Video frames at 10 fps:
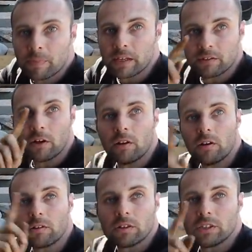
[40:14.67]
there's no
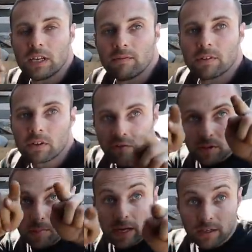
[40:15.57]
longer a chamfer, because I
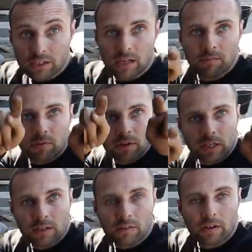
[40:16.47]
made a chamfer on
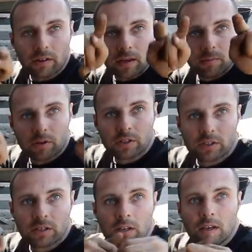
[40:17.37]
the inside of that
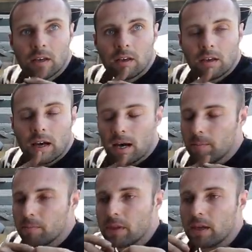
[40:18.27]
bush.
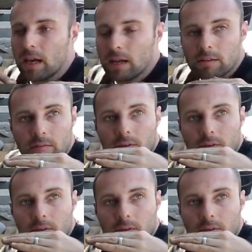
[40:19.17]
Um, and it's